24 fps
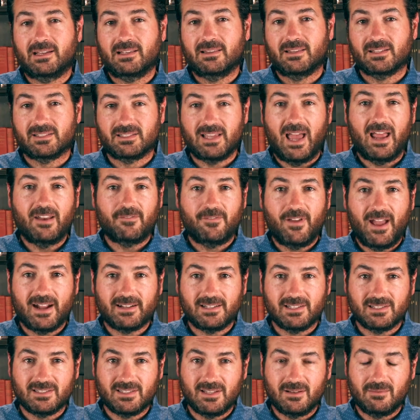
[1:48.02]
The sad
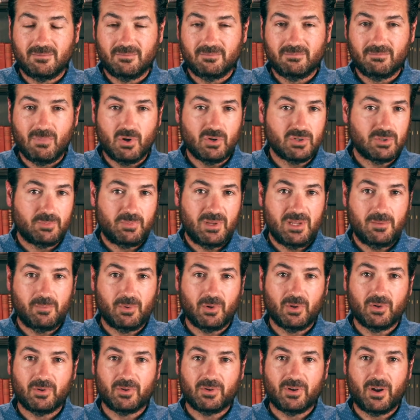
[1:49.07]
fact is that most
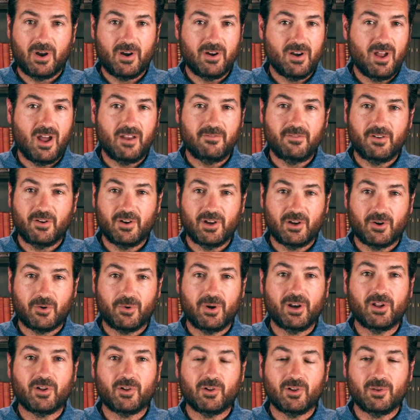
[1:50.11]
people are not very
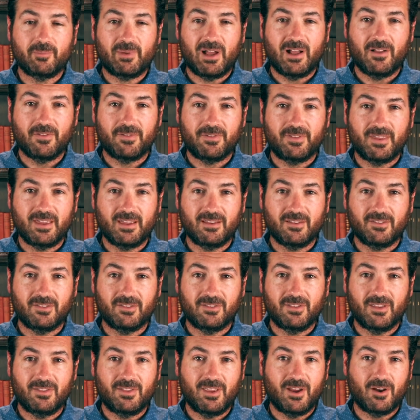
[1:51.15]
critical about things
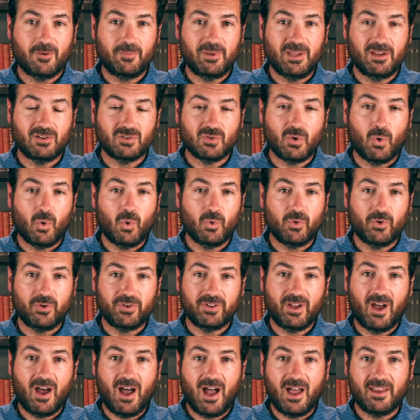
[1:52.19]
that they are being told or
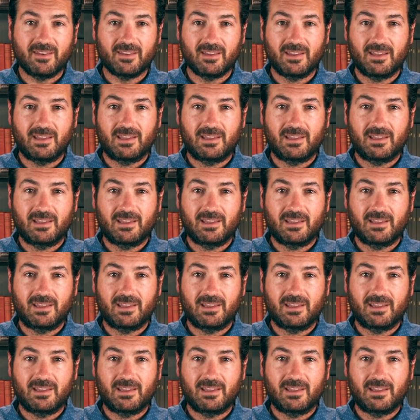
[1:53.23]
taught,